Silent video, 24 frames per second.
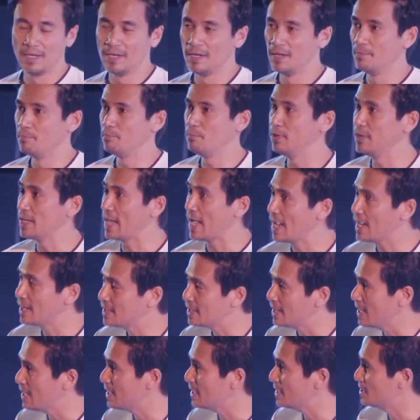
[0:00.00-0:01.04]
plant
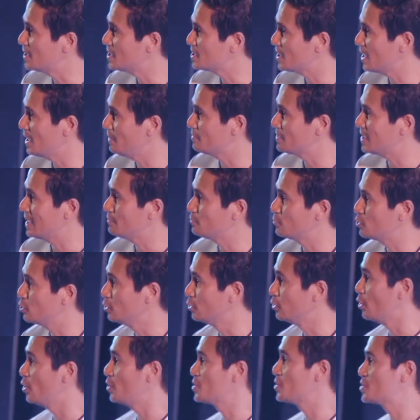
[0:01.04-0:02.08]
and at the same time to
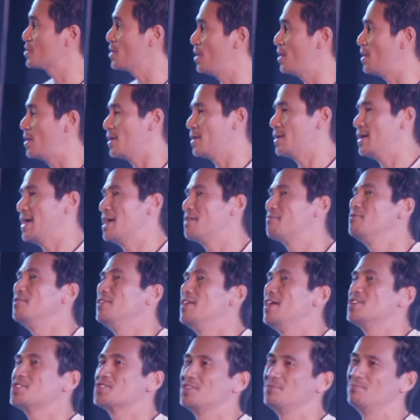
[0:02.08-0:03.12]
launch our Every
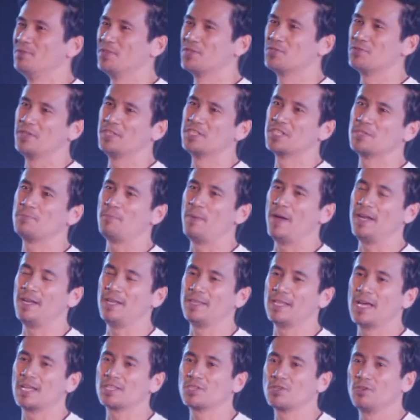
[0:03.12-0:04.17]
Nation Madrid Spain, and
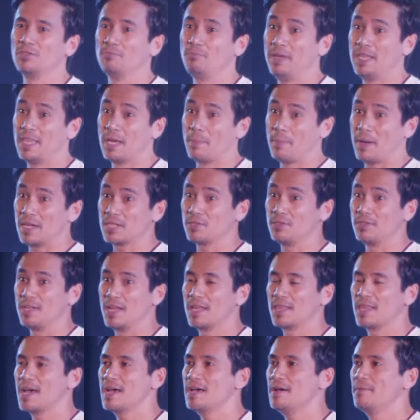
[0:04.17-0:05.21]
that's called Vida
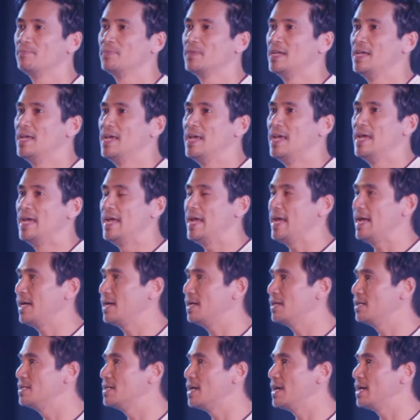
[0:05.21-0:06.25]
Apasionada,
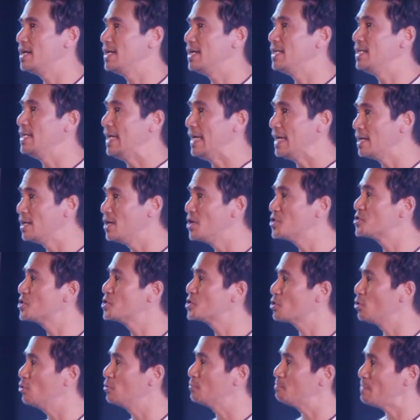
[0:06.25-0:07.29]
and in English it's
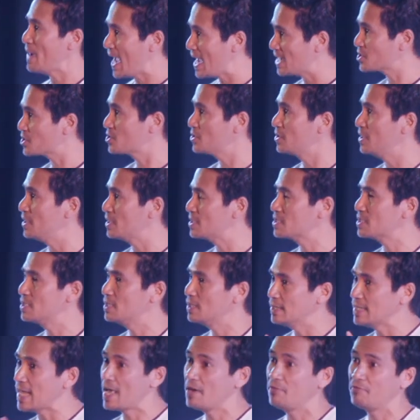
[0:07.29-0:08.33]
called Passionate Life